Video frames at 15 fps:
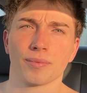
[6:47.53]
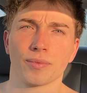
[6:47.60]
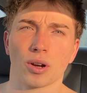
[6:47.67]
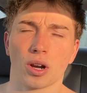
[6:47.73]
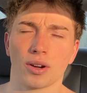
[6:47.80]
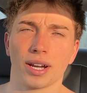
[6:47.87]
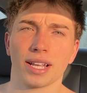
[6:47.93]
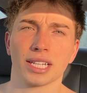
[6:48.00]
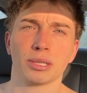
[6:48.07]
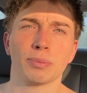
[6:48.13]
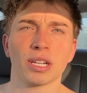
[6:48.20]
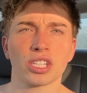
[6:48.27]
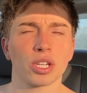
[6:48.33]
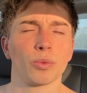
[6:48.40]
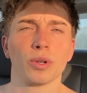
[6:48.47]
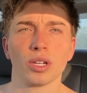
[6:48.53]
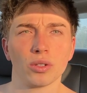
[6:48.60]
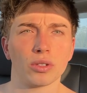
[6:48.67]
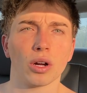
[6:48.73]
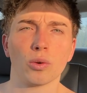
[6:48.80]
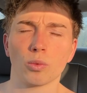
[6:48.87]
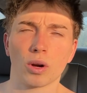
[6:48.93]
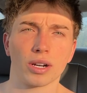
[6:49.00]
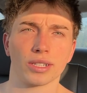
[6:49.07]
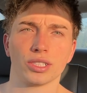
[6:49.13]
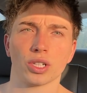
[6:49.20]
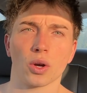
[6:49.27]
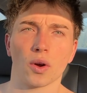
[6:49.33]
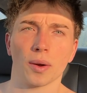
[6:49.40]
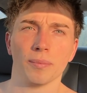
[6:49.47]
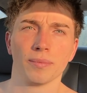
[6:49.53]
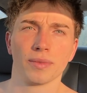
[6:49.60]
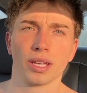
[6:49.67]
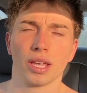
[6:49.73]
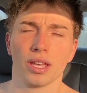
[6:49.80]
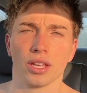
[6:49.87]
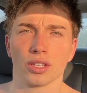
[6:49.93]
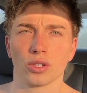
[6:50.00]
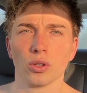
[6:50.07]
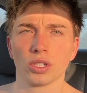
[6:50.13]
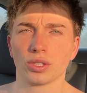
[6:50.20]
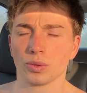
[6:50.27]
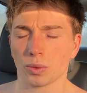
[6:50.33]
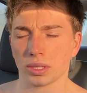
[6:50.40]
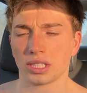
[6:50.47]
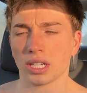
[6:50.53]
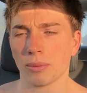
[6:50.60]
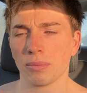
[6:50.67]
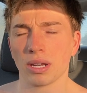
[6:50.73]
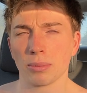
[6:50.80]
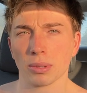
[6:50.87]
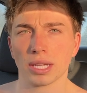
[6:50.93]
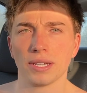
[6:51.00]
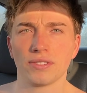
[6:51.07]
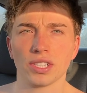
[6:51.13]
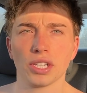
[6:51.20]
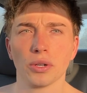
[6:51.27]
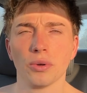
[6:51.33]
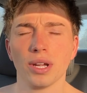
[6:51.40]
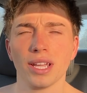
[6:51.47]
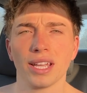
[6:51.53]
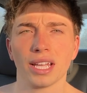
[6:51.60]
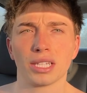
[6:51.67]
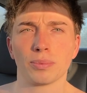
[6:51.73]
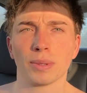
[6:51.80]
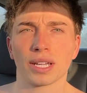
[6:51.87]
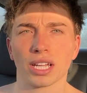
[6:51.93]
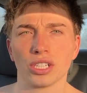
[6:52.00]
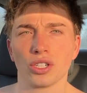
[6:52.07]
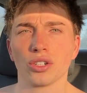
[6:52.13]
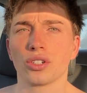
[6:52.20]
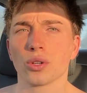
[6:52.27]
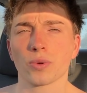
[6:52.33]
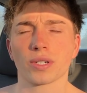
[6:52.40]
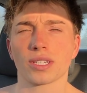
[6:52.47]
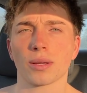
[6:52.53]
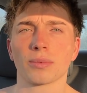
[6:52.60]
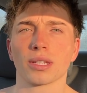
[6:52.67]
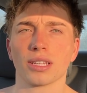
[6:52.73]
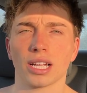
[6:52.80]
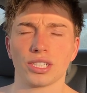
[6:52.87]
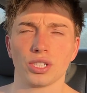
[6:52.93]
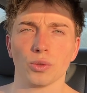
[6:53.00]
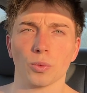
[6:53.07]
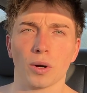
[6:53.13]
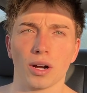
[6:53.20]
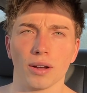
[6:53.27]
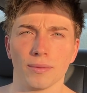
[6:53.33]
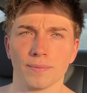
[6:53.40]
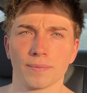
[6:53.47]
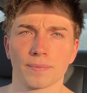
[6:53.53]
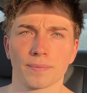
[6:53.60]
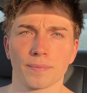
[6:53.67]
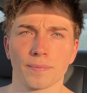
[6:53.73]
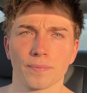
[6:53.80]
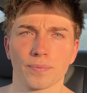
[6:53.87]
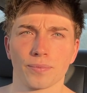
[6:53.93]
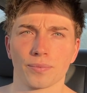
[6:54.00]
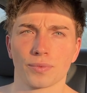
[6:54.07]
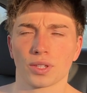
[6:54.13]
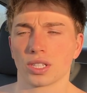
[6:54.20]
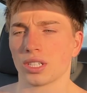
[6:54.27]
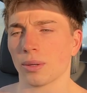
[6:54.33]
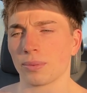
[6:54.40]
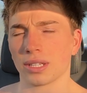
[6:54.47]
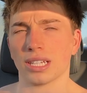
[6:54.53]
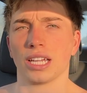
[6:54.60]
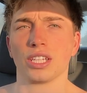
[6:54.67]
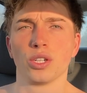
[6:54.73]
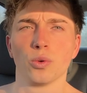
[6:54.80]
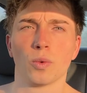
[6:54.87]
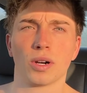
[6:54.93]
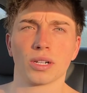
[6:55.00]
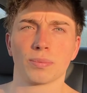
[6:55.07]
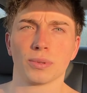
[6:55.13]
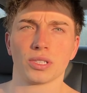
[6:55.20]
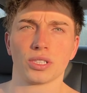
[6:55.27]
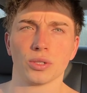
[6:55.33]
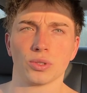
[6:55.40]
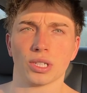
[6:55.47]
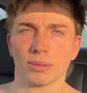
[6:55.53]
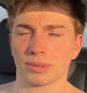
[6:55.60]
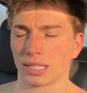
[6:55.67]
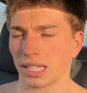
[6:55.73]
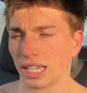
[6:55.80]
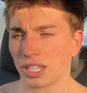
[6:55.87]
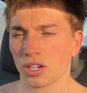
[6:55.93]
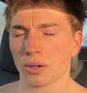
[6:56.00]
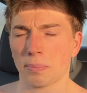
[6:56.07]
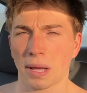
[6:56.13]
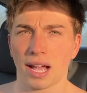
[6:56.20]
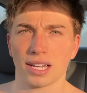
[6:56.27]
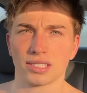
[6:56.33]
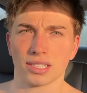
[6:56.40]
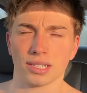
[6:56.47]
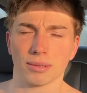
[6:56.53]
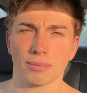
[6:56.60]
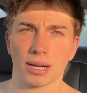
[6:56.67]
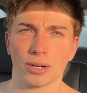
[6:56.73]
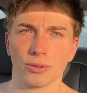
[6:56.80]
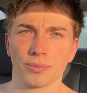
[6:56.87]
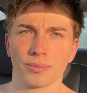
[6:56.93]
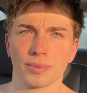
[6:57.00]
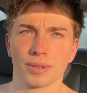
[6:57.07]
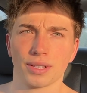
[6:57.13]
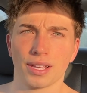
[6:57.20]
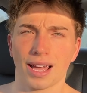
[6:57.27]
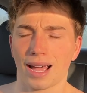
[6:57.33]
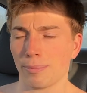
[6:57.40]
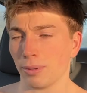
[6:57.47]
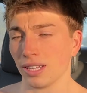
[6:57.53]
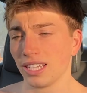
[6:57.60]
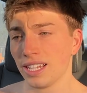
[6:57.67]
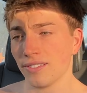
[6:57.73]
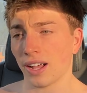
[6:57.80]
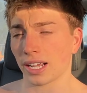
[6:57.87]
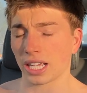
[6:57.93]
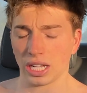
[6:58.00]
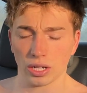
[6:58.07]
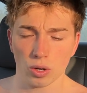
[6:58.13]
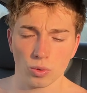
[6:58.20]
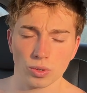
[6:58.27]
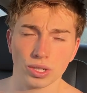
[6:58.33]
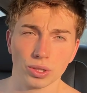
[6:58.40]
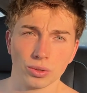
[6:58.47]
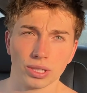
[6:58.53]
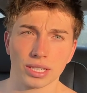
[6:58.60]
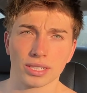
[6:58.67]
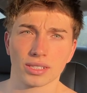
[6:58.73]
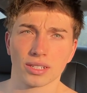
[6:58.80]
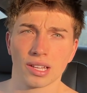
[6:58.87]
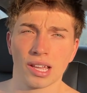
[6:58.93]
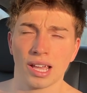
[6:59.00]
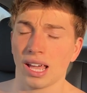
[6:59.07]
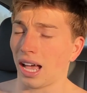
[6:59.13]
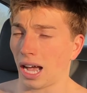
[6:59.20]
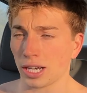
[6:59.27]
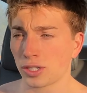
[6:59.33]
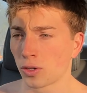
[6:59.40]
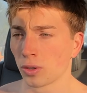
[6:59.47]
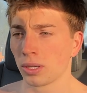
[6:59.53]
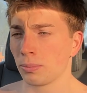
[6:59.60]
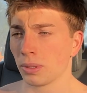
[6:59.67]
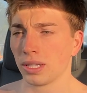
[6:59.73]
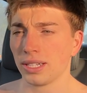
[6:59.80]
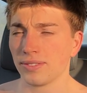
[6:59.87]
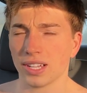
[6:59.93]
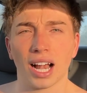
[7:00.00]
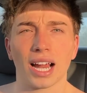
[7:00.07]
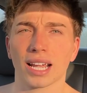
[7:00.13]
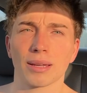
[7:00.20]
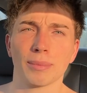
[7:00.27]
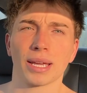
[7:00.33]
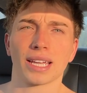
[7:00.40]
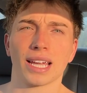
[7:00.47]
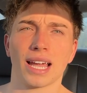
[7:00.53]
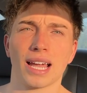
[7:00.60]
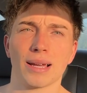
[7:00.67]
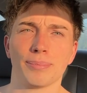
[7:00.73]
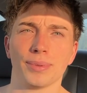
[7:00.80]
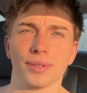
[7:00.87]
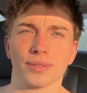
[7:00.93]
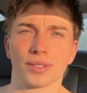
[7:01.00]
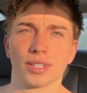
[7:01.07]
All right? Especially when you don't want to show up. Usually when somebody believes in you, it's because you're doing something that you want. Something that you want to pursue. Something that you're passionate about. I believe I can go and do this. I truly believe that I can make it happen.